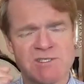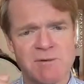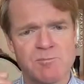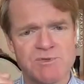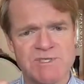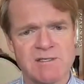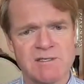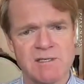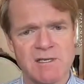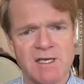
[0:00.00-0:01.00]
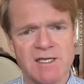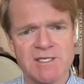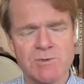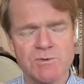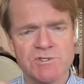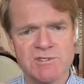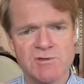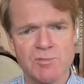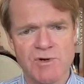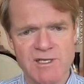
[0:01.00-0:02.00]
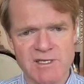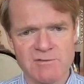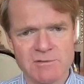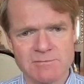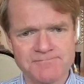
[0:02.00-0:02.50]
10% and you would still break even.